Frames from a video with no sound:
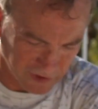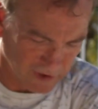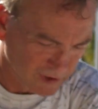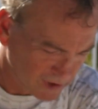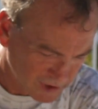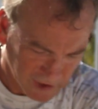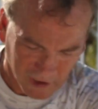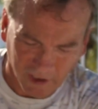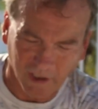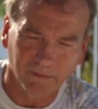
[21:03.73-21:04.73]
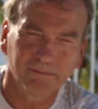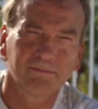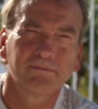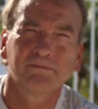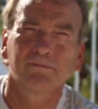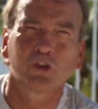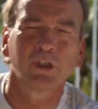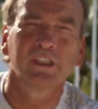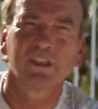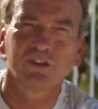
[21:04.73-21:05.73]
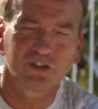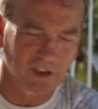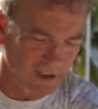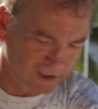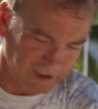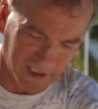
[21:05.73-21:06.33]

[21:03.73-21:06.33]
a Greenland shark,